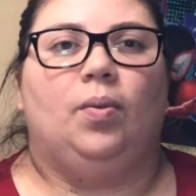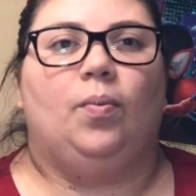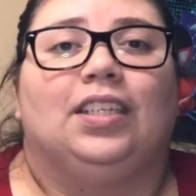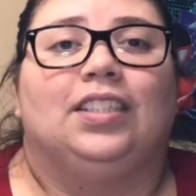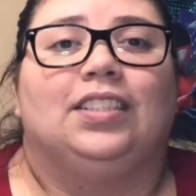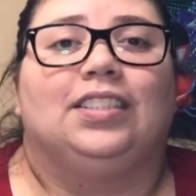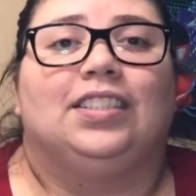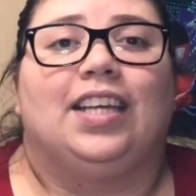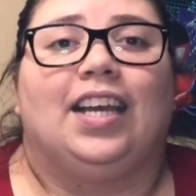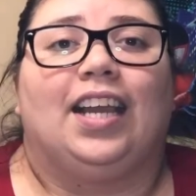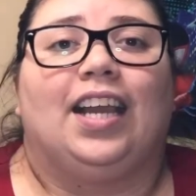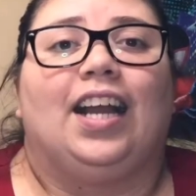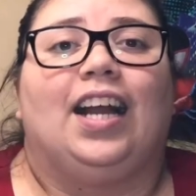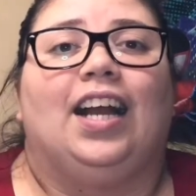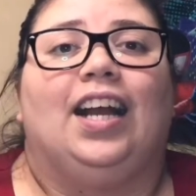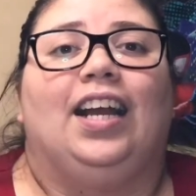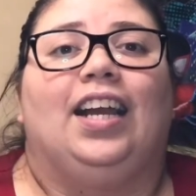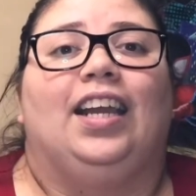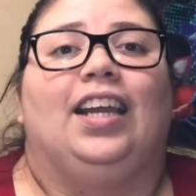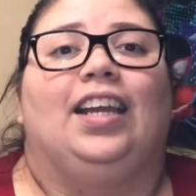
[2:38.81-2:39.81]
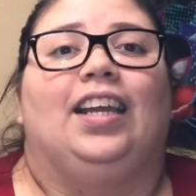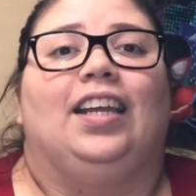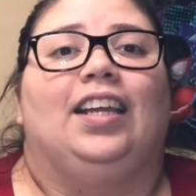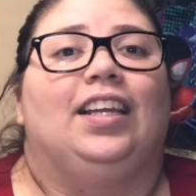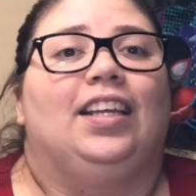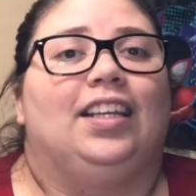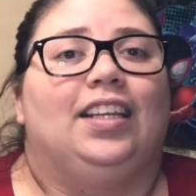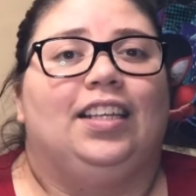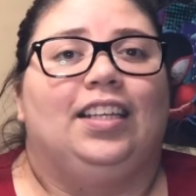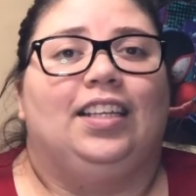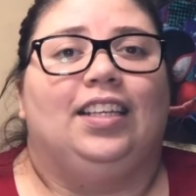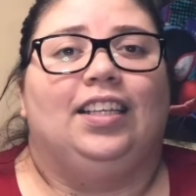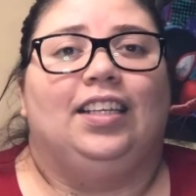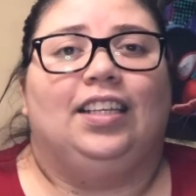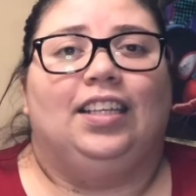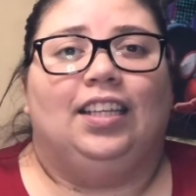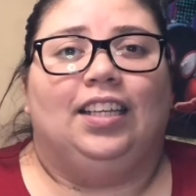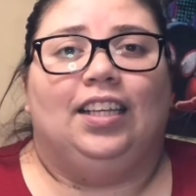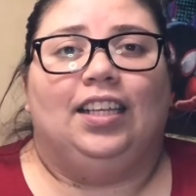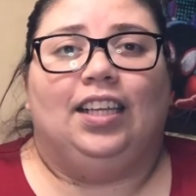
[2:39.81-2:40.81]
There's that guy,
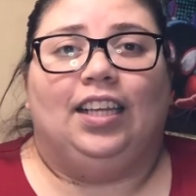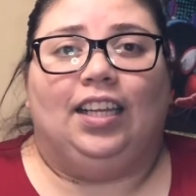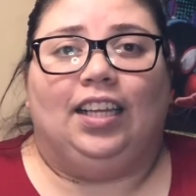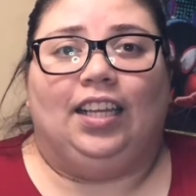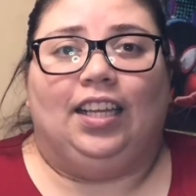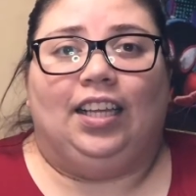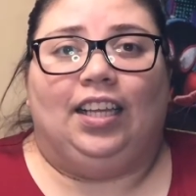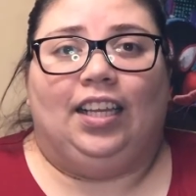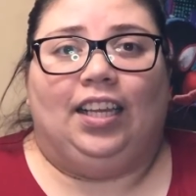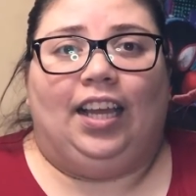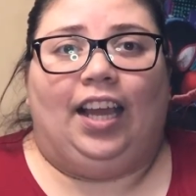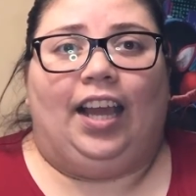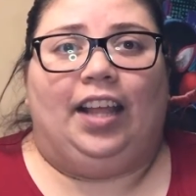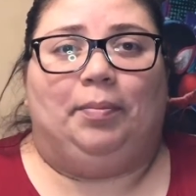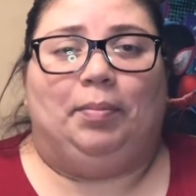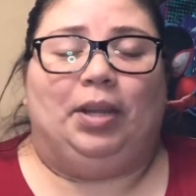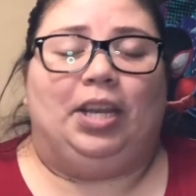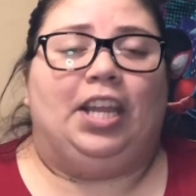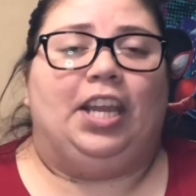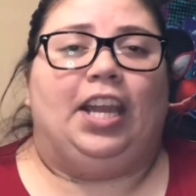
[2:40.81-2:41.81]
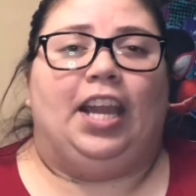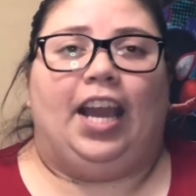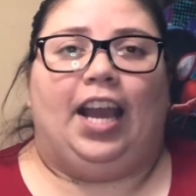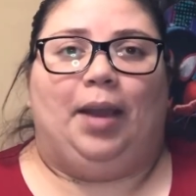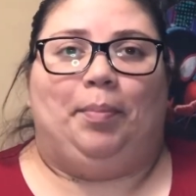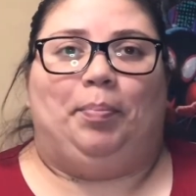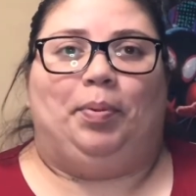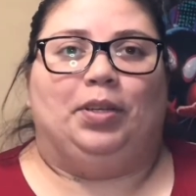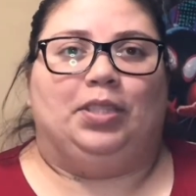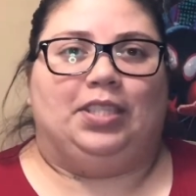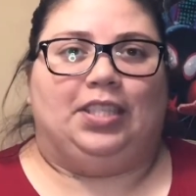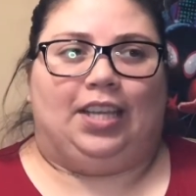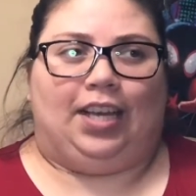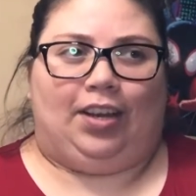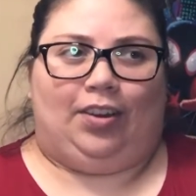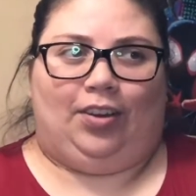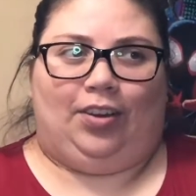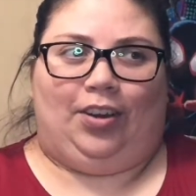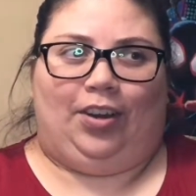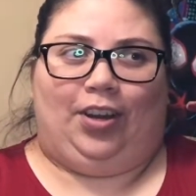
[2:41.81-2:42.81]
but he puts
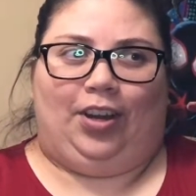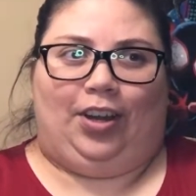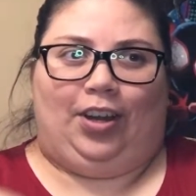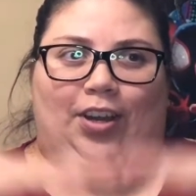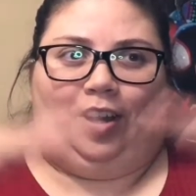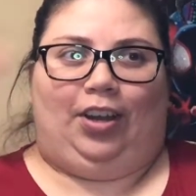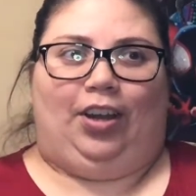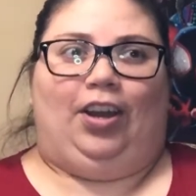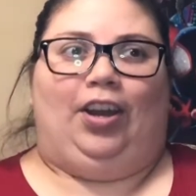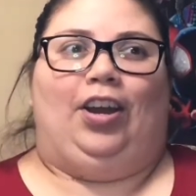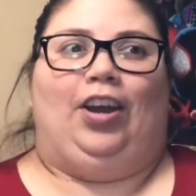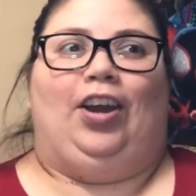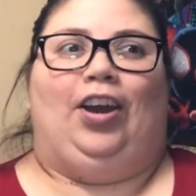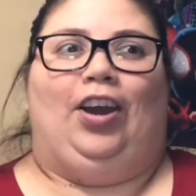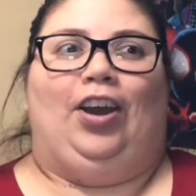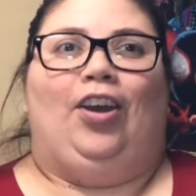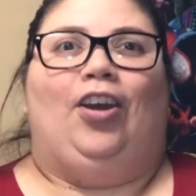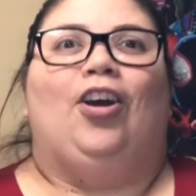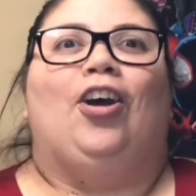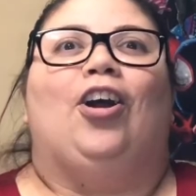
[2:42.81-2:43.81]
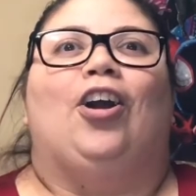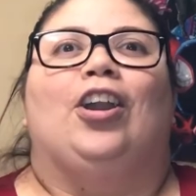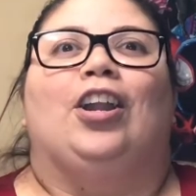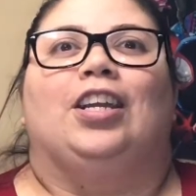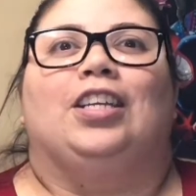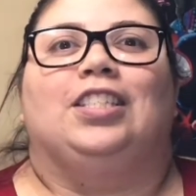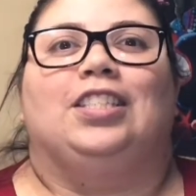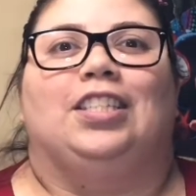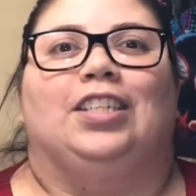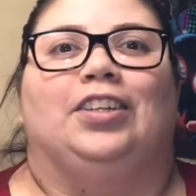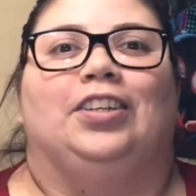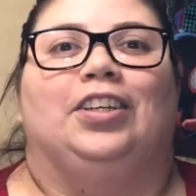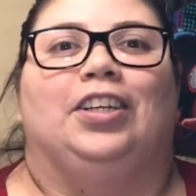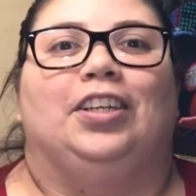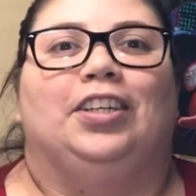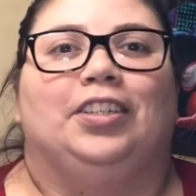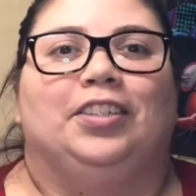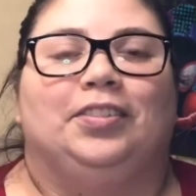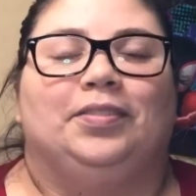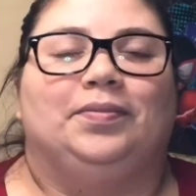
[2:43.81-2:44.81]
out a hard
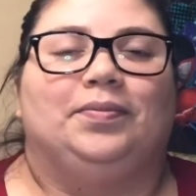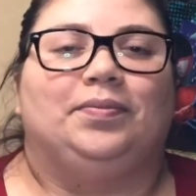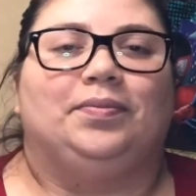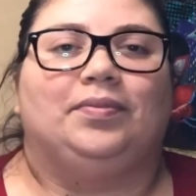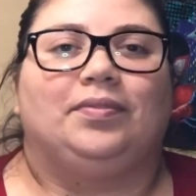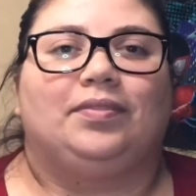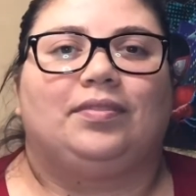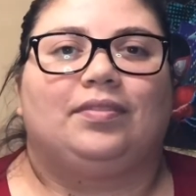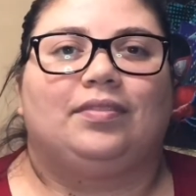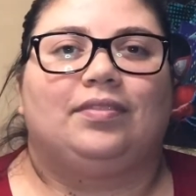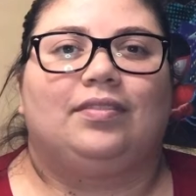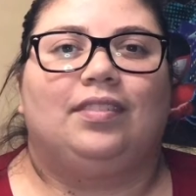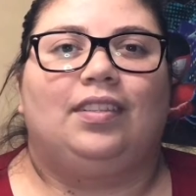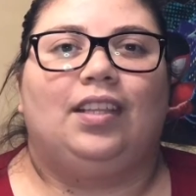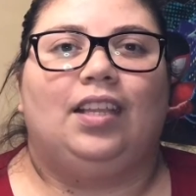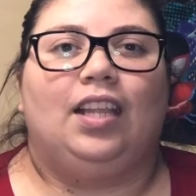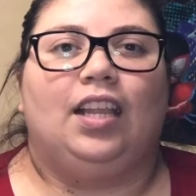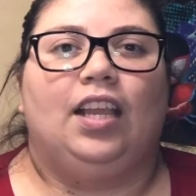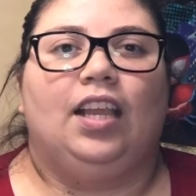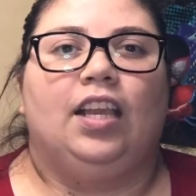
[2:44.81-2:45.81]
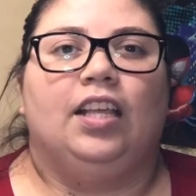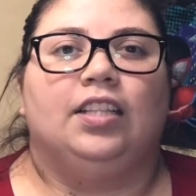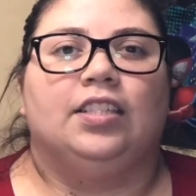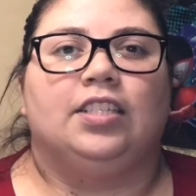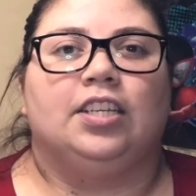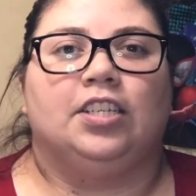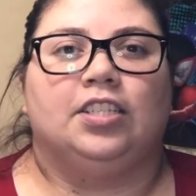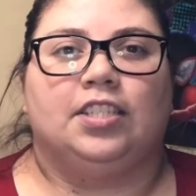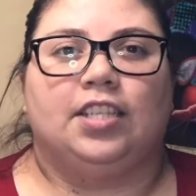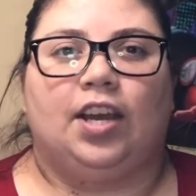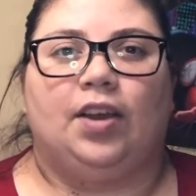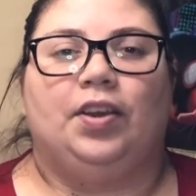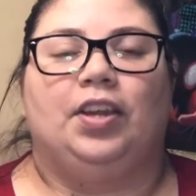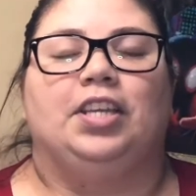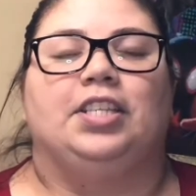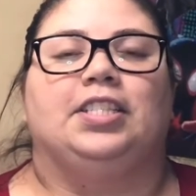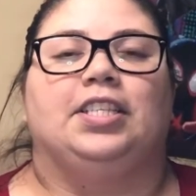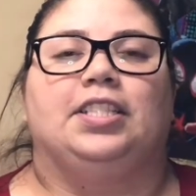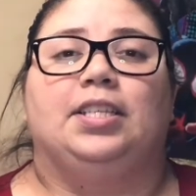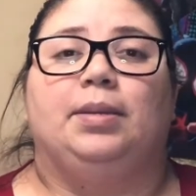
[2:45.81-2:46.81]
exterior, and it turns out
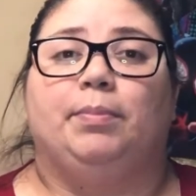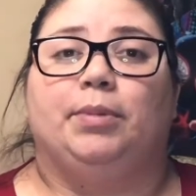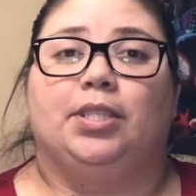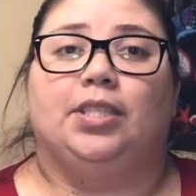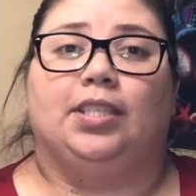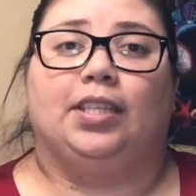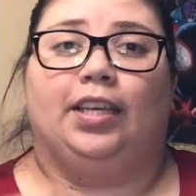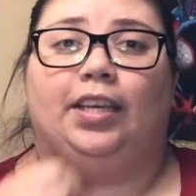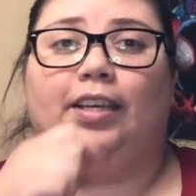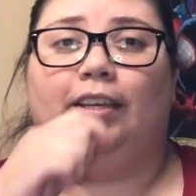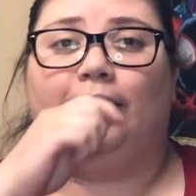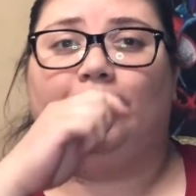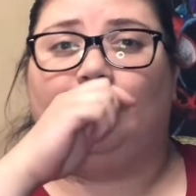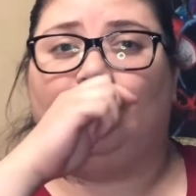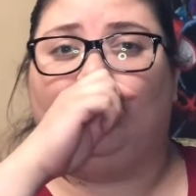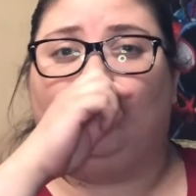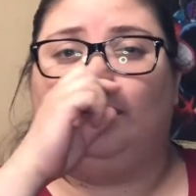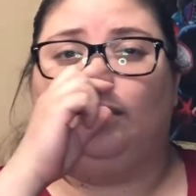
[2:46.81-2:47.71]
he's a demon slayer.